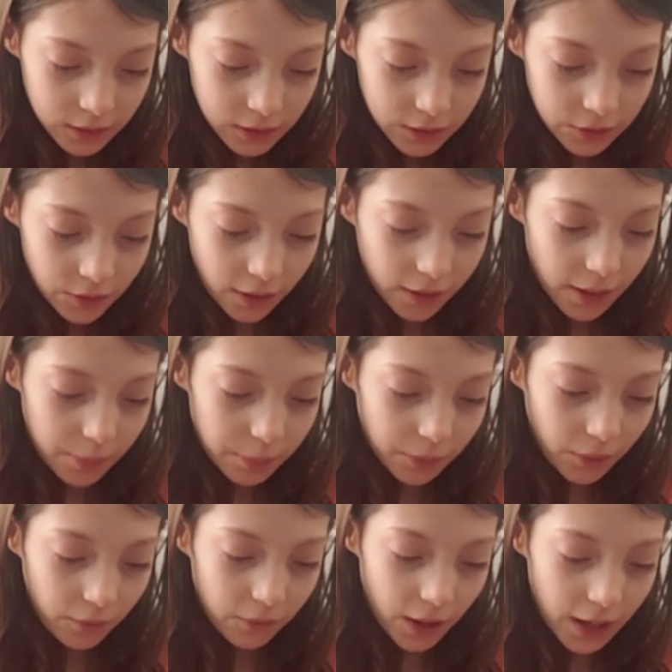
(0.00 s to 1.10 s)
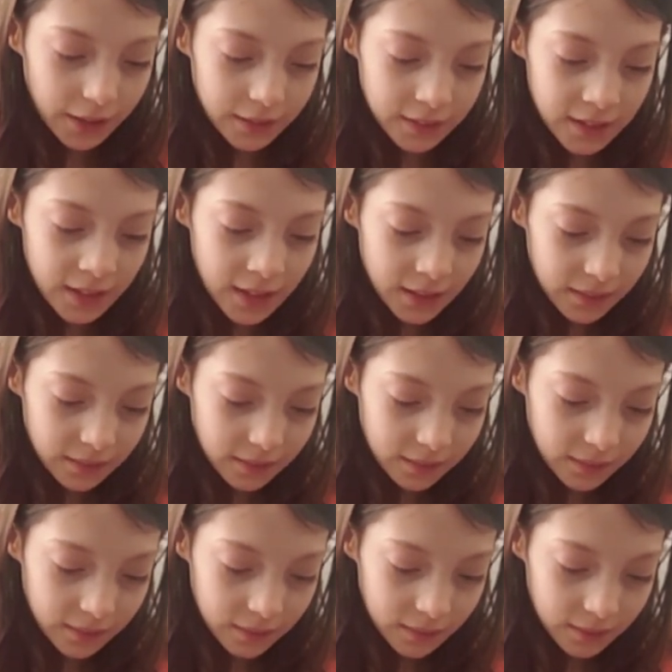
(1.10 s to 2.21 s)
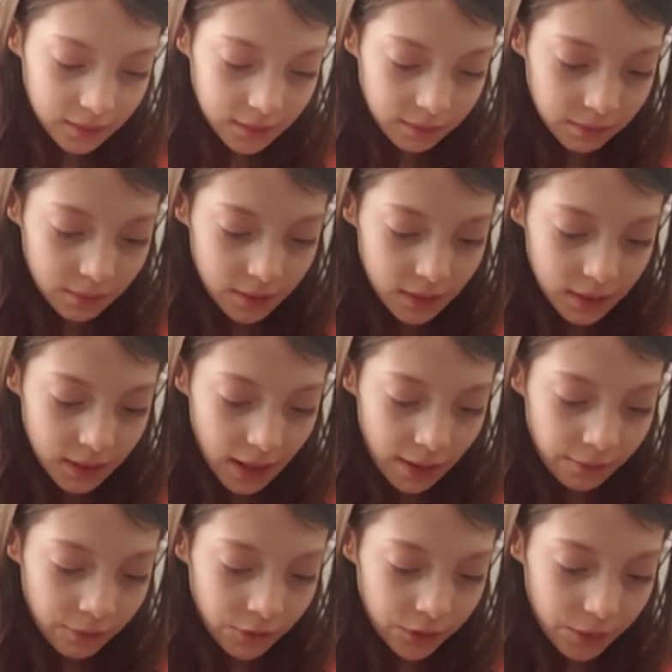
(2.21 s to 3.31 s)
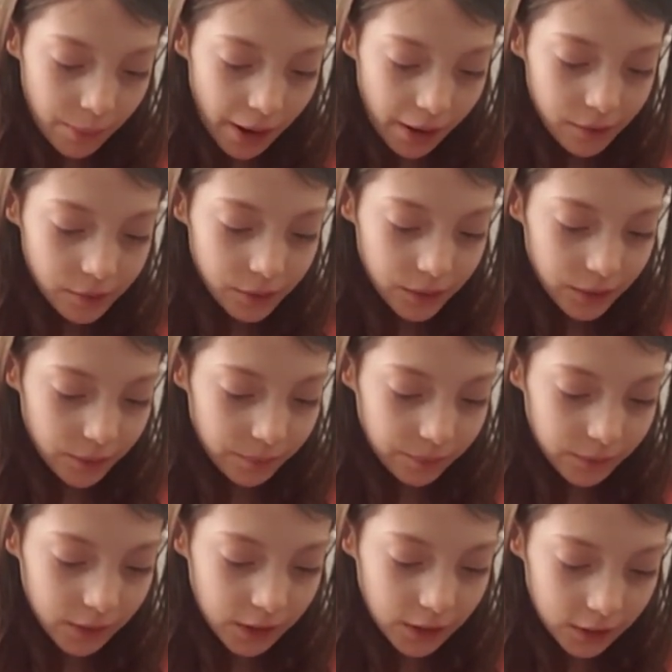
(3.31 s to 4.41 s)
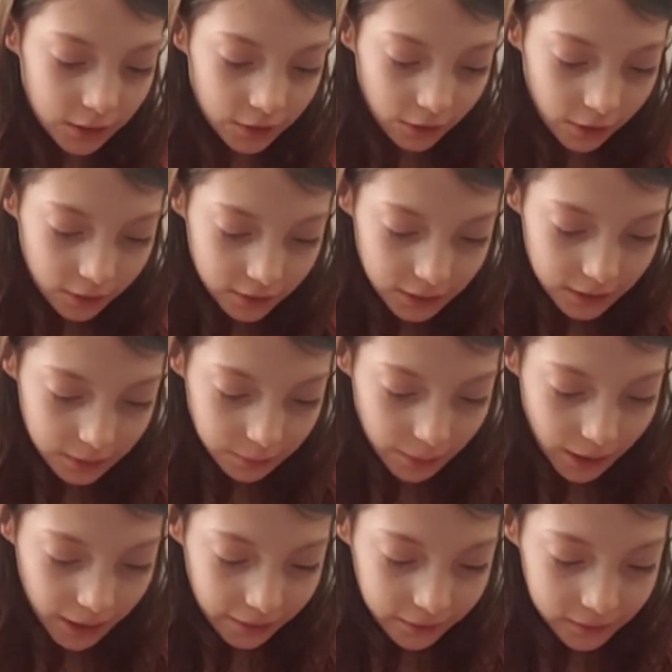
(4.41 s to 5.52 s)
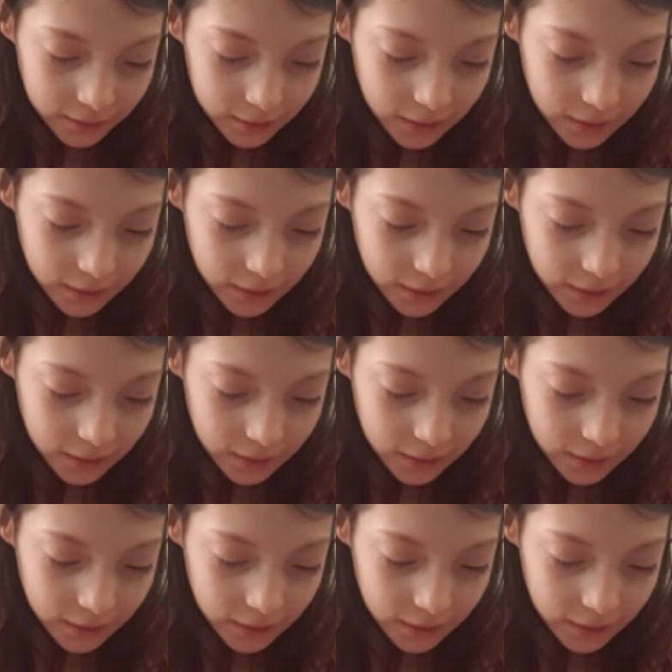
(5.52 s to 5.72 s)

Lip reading: draw a couple of lines in it. Then for the mouth, you just draw a smile